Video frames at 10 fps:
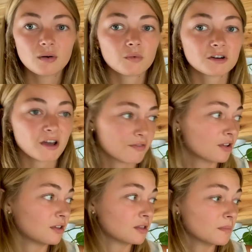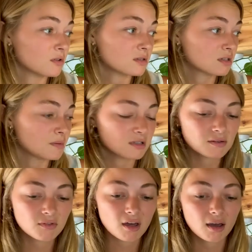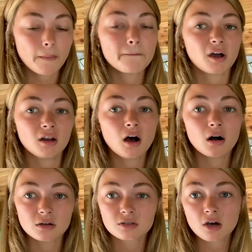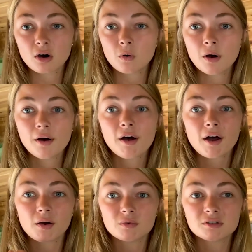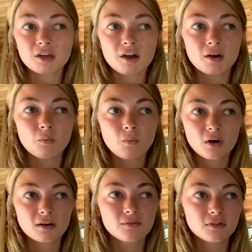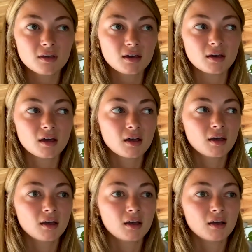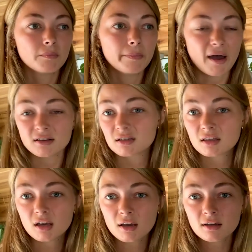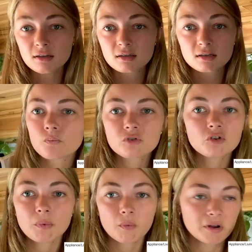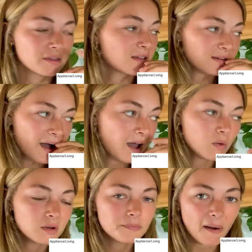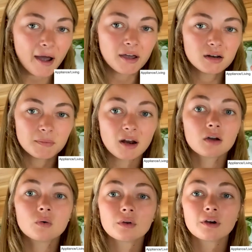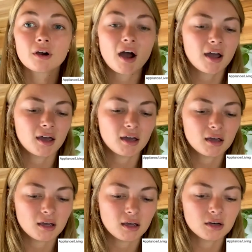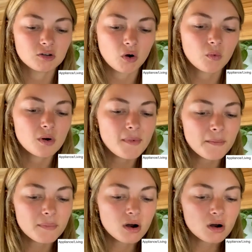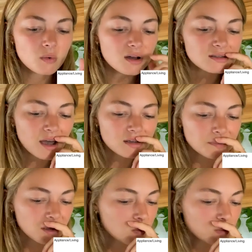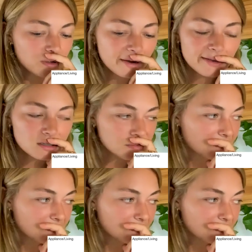were definitely the most expensive thing, but also I would say one of the best things. Super worth it. I would buy a Dometic cooler. I don't remember what size my cooler is,